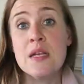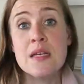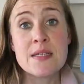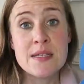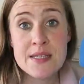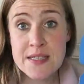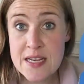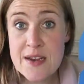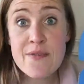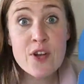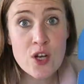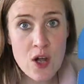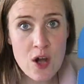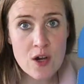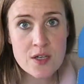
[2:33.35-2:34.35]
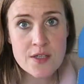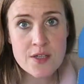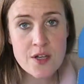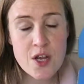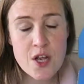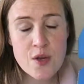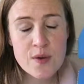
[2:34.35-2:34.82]
Stephen
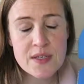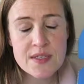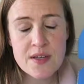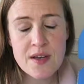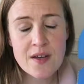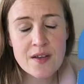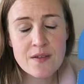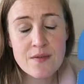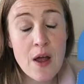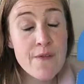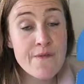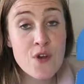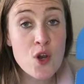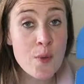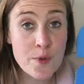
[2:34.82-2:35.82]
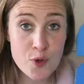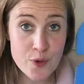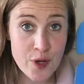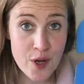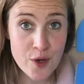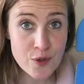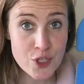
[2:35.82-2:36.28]
Larsen, who is a phenomenal
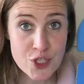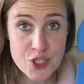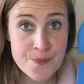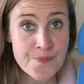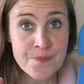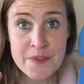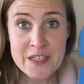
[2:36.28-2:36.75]
coach.